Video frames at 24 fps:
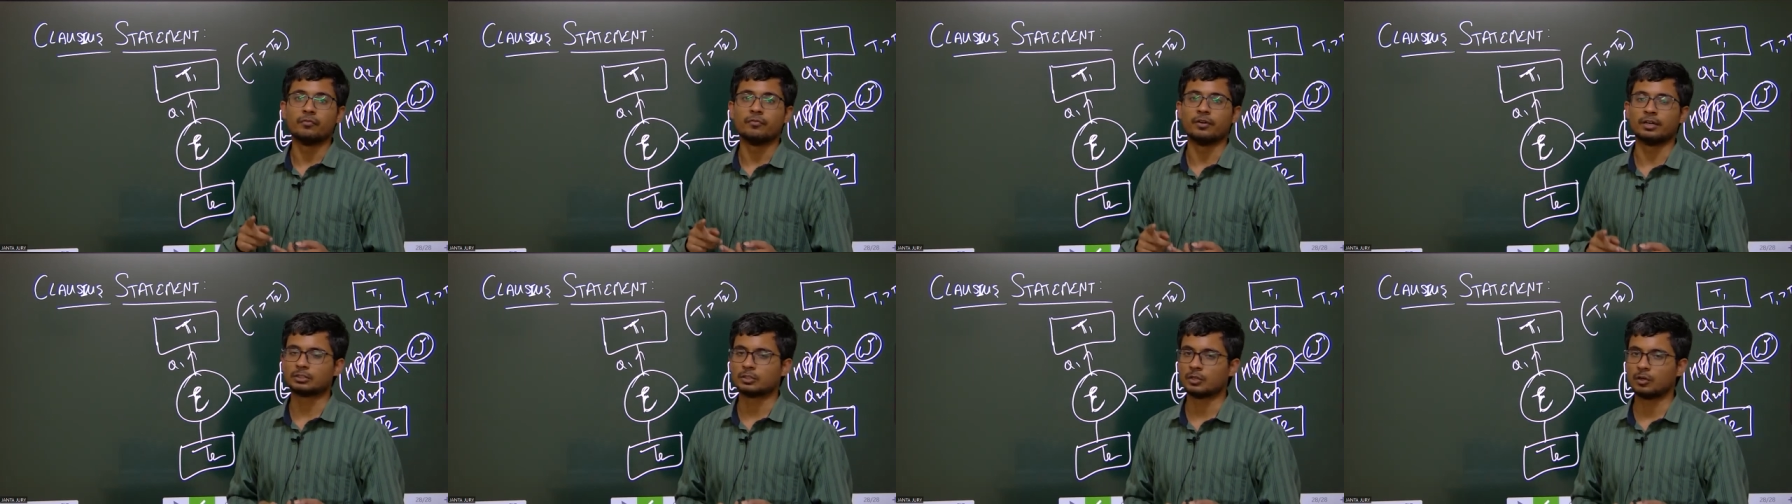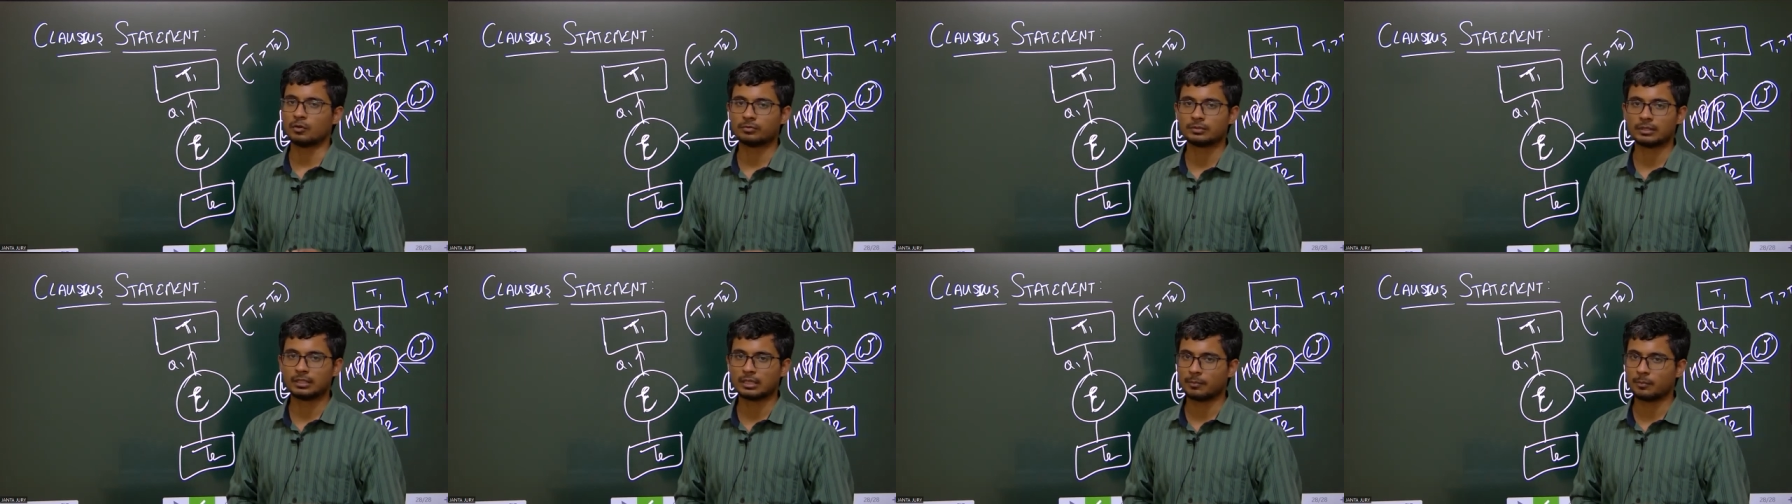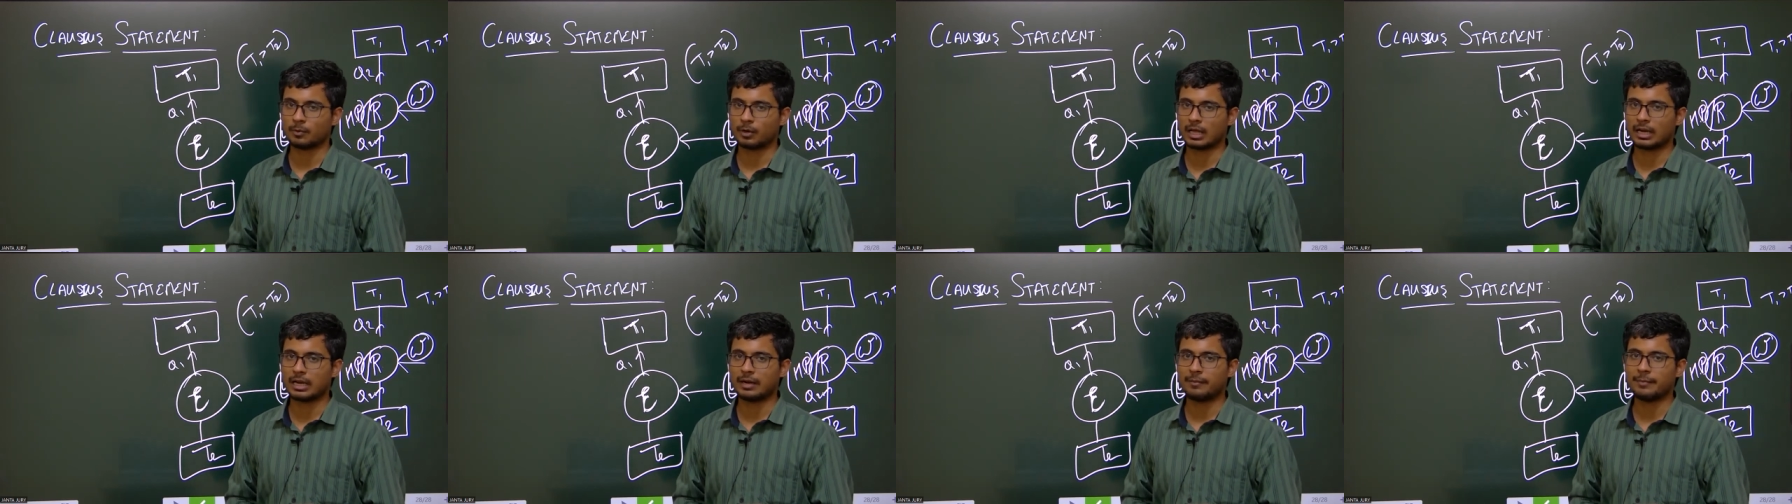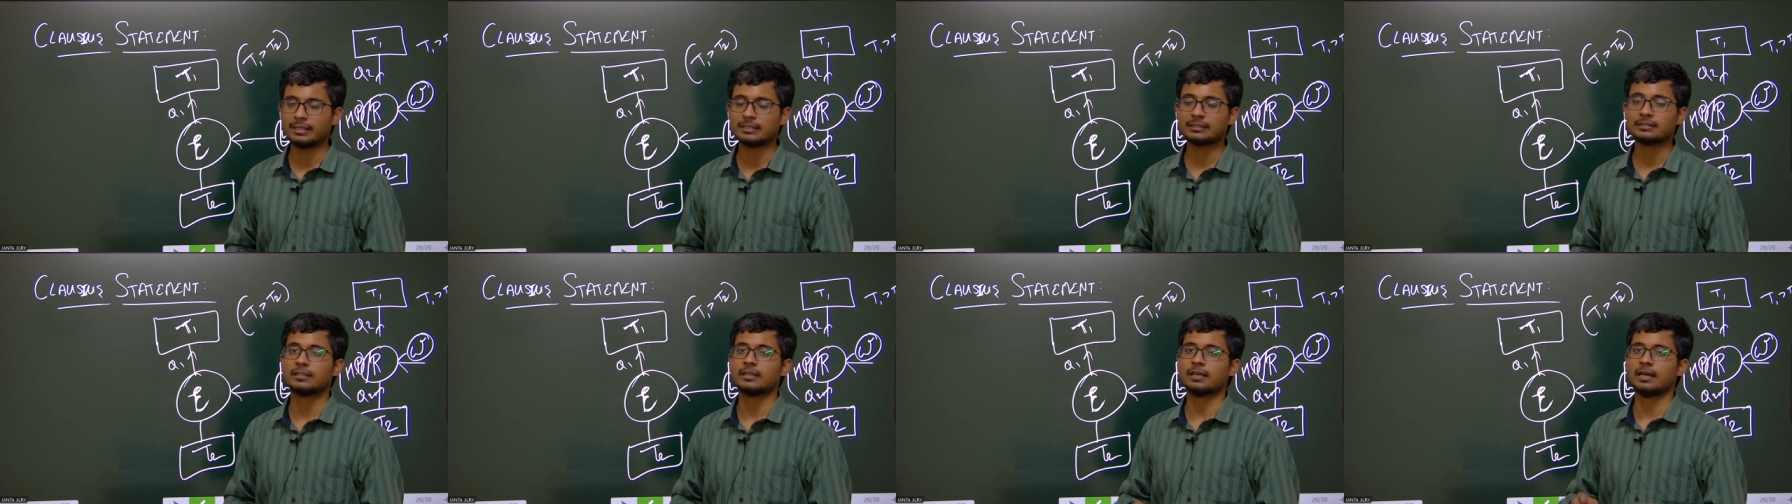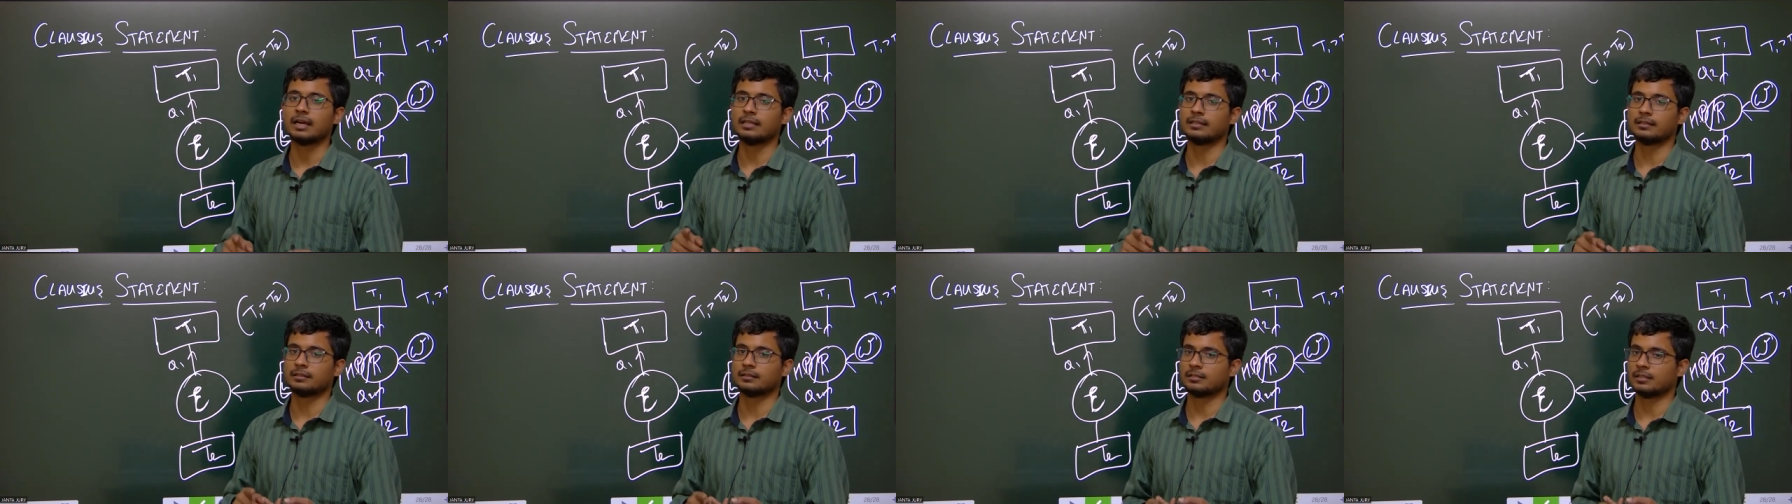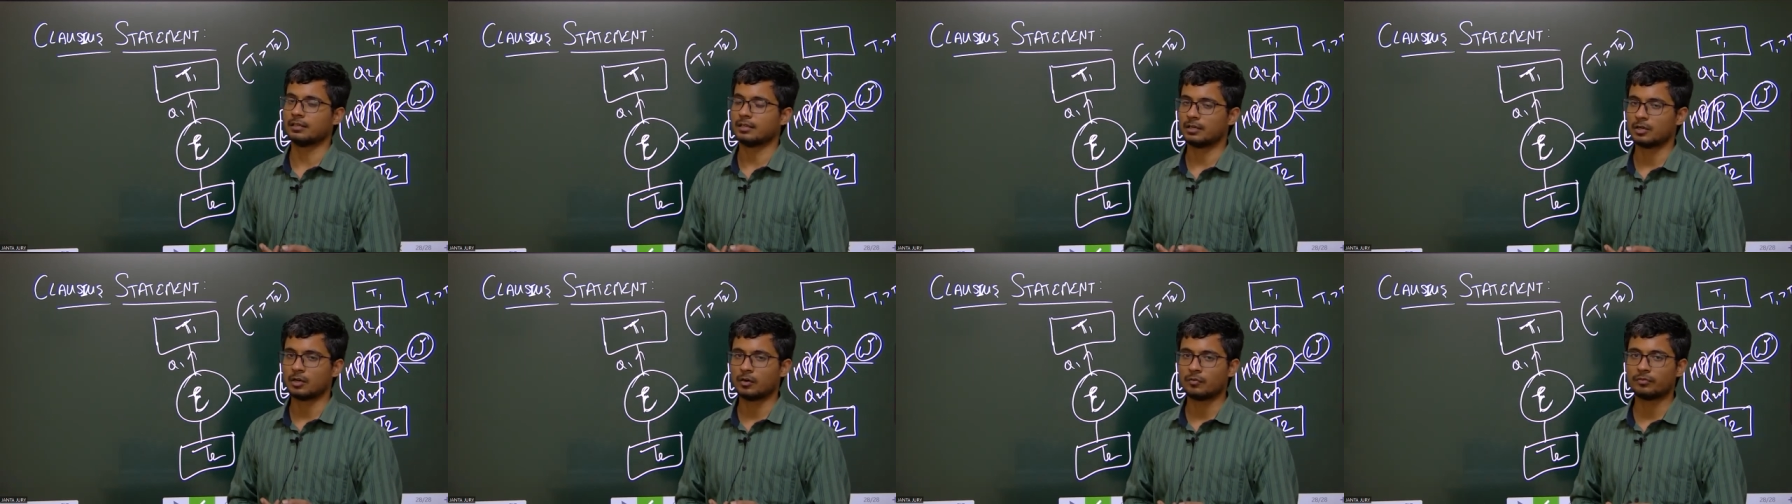first law of thermodynamics, and
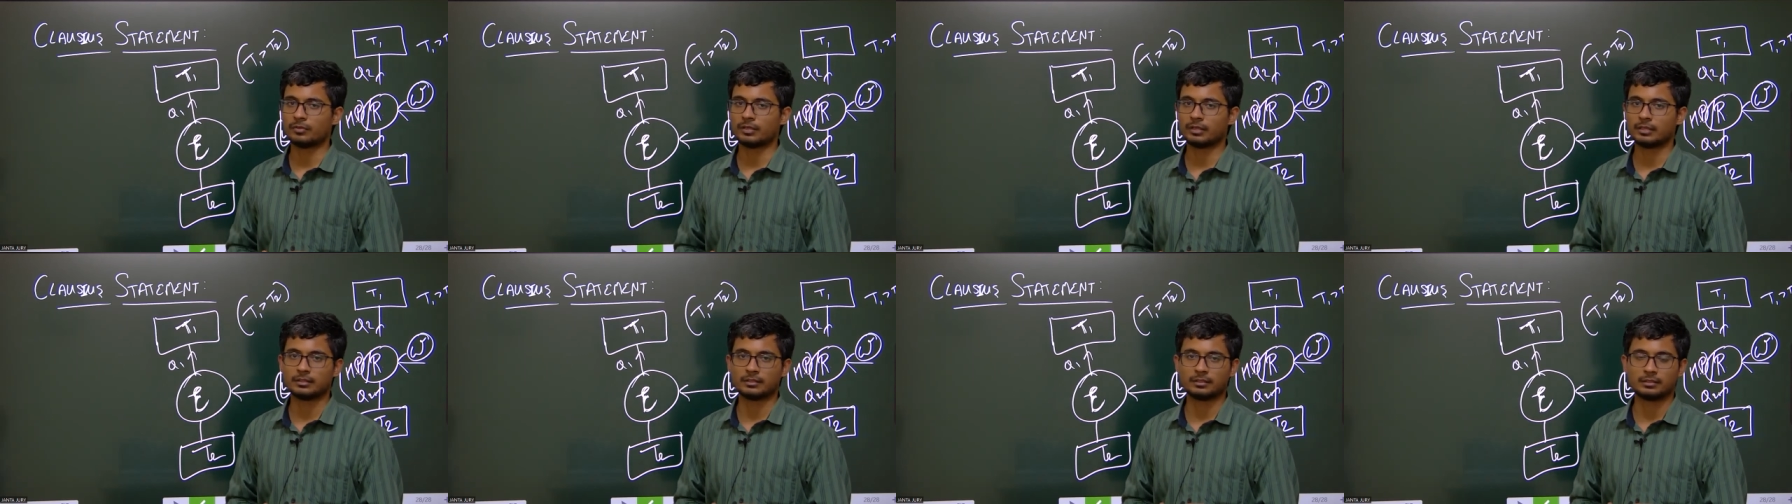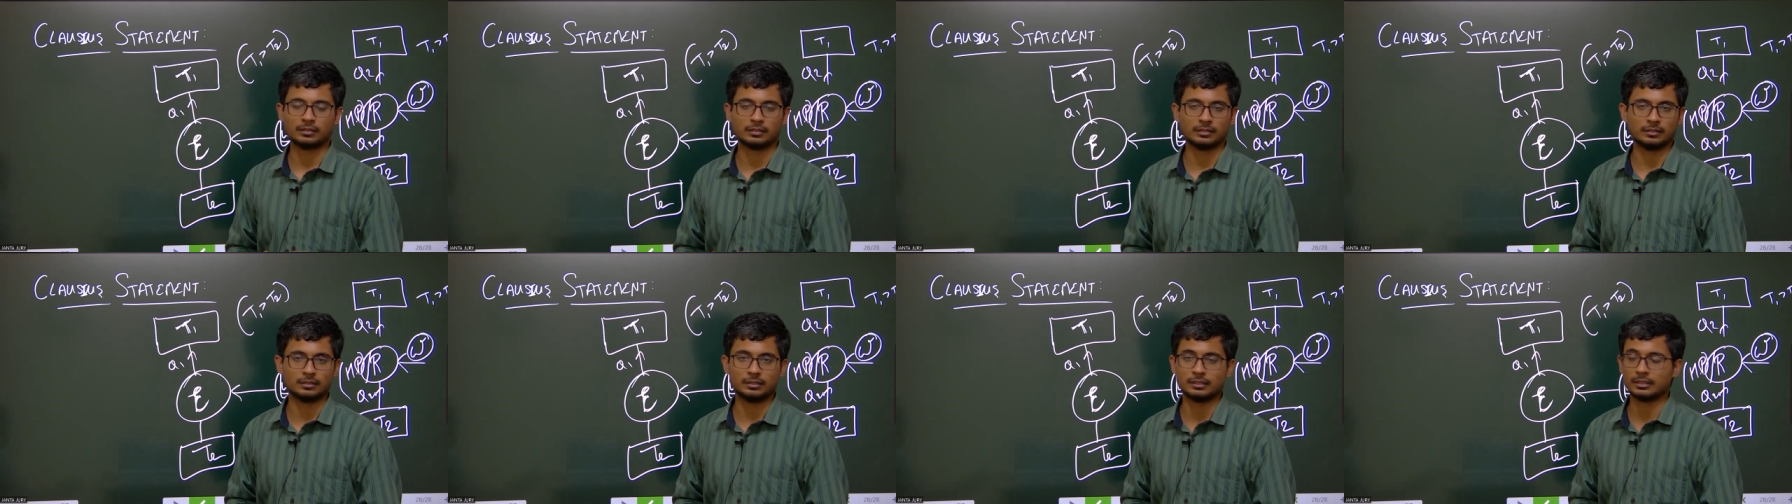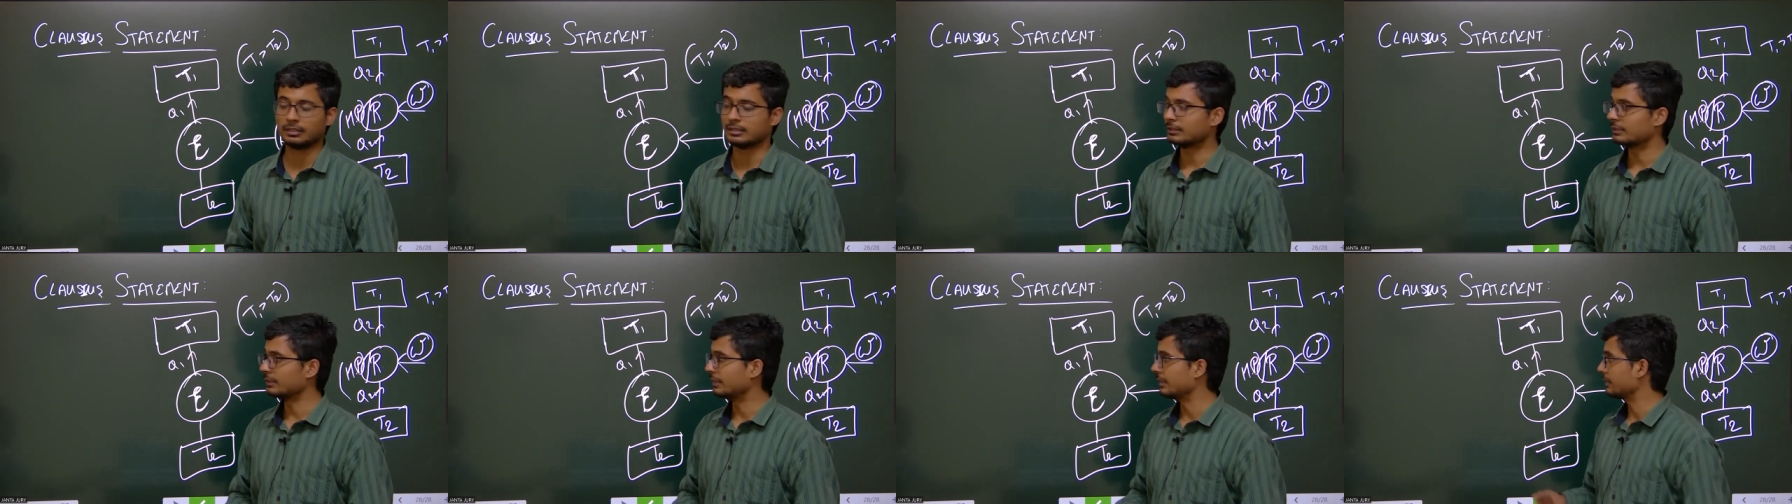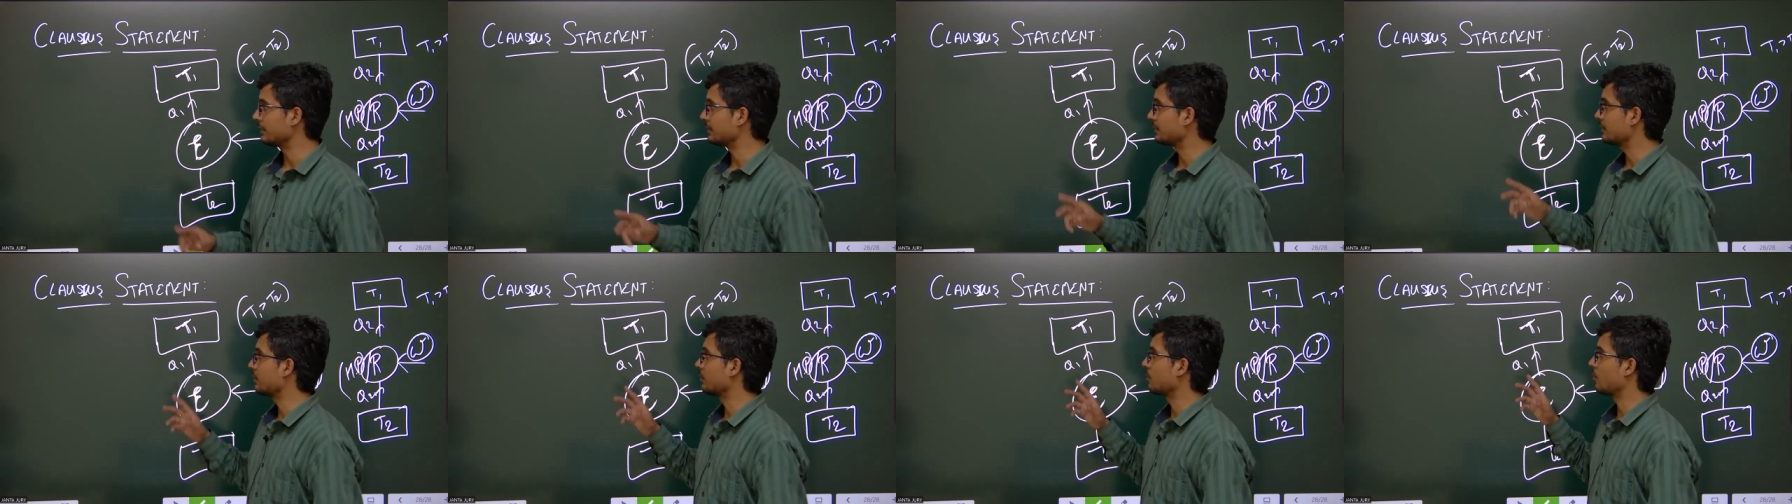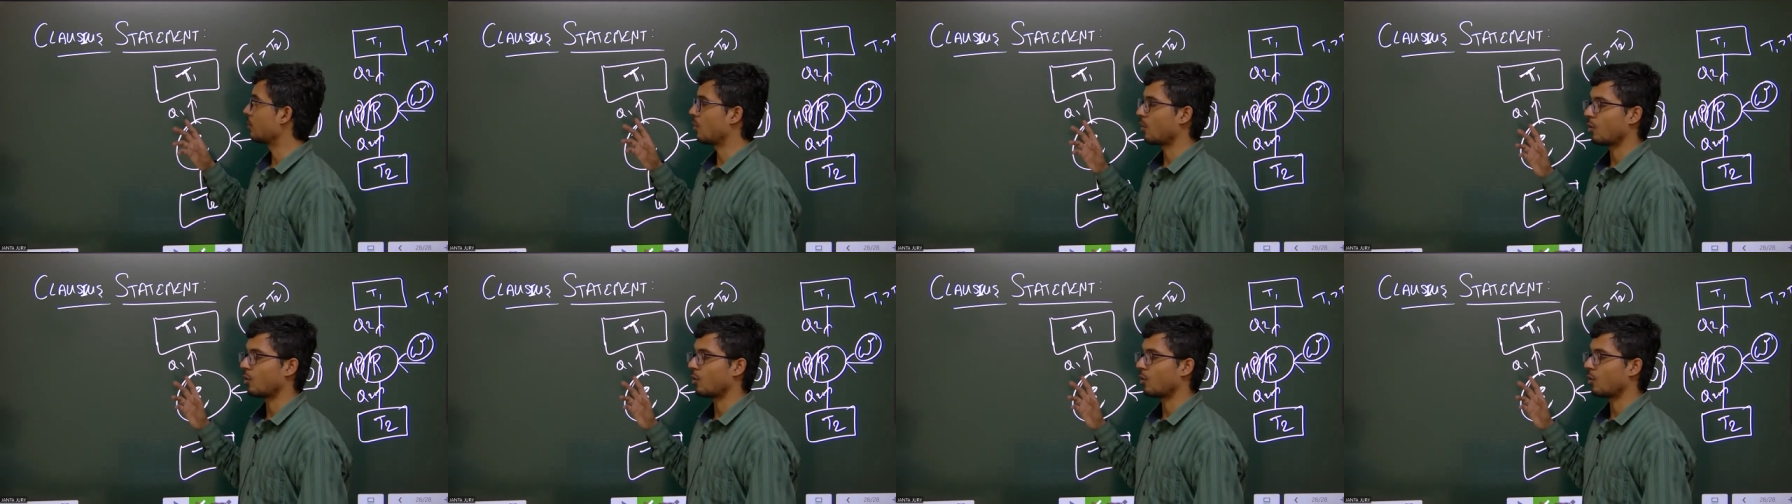third law of this